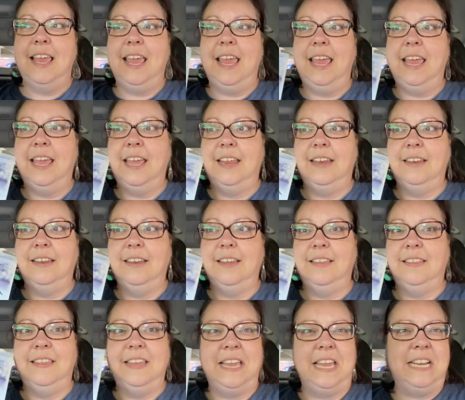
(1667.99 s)
in
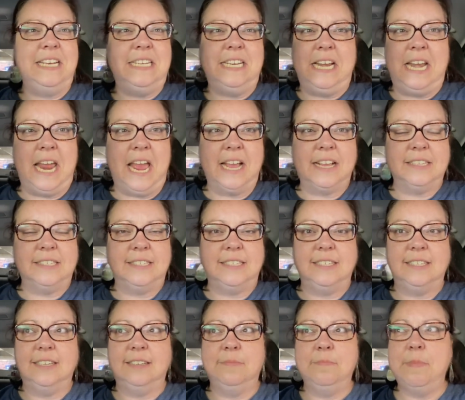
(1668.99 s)
the Indie
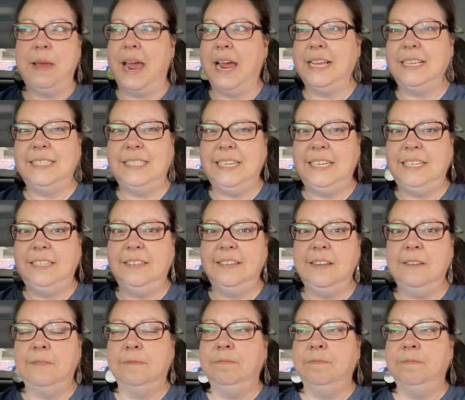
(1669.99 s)
Next magazine